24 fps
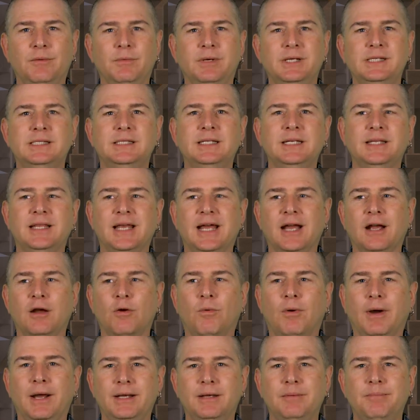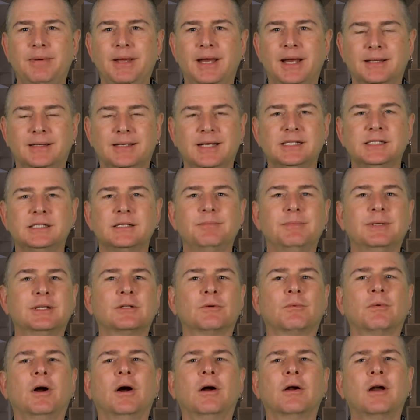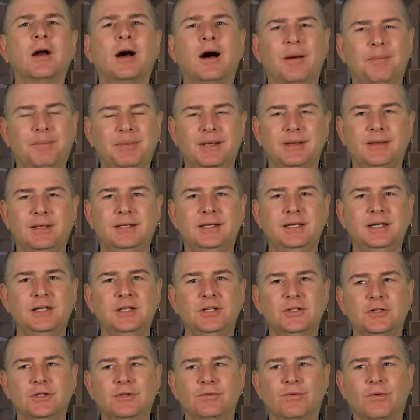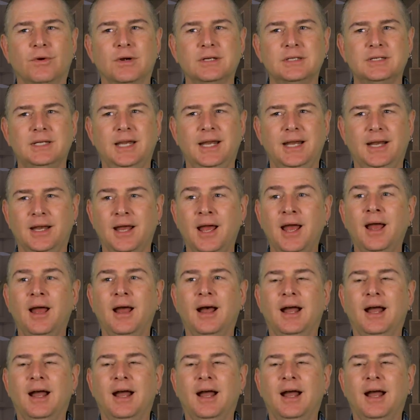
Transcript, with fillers: We see that quite a bit. They submit the wrong copy of the DD-214.